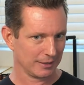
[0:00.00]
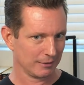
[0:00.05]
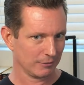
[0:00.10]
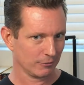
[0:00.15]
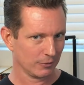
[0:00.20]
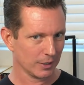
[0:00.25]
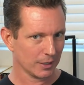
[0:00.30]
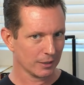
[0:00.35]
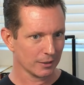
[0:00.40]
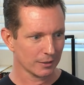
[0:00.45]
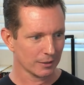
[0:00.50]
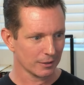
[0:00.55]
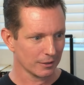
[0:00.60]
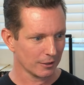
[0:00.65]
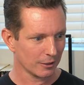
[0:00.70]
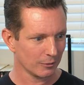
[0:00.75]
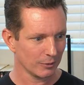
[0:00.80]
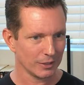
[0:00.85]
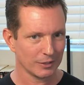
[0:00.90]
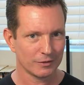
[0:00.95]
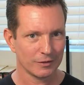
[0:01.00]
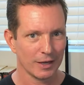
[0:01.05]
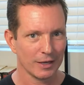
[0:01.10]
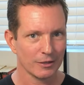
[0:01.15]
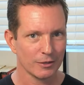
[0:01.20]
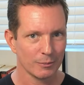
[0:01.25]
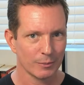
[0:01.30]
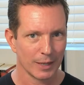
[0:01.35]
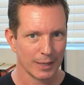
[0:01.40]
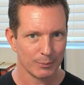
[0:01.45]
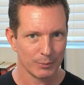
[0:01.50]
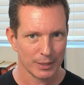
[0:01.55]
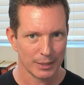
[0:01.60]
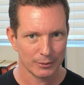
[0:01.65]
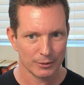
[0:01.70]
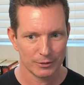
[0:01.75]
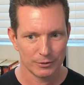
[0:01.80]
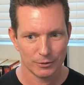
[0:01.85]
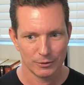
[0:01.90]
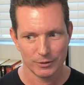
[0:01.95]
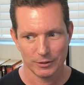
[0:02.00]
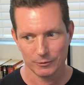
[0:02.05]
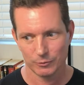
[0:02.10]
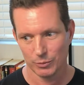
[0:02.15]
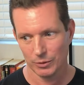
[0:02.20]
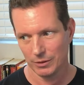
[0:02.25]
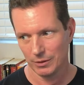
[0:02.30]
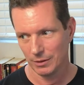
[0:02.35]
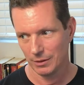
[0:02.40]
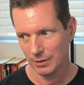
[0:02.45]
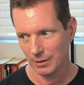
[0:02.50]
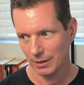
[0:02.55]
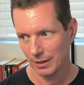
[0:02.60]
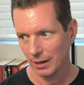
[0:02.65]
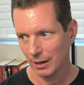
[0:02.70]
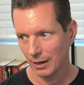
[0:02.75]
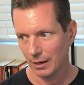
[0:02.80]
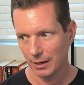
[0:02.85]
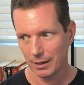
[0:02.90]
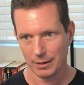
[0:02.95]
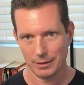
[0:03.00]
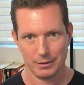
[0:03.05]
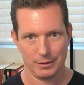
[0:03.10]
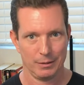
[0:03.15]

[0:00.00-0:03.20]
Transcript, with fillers: and well, you know, we said you might be able to do this, but uh,